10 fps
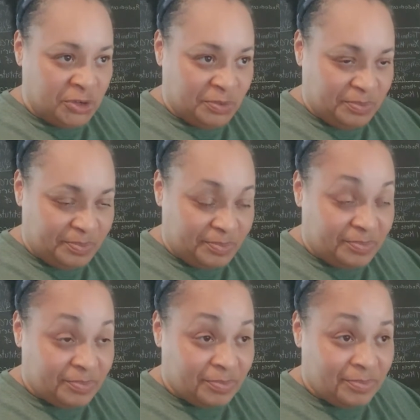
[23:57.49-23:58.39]
you.
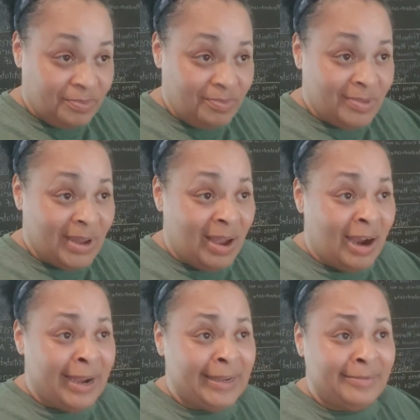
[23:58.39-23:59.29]

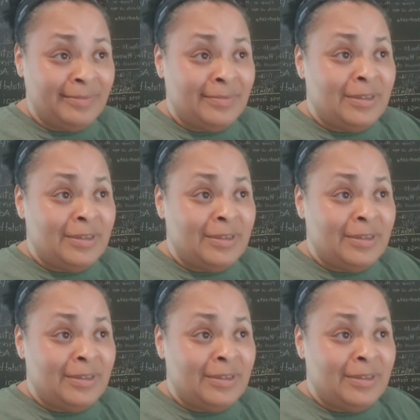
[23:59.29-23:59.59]
All right.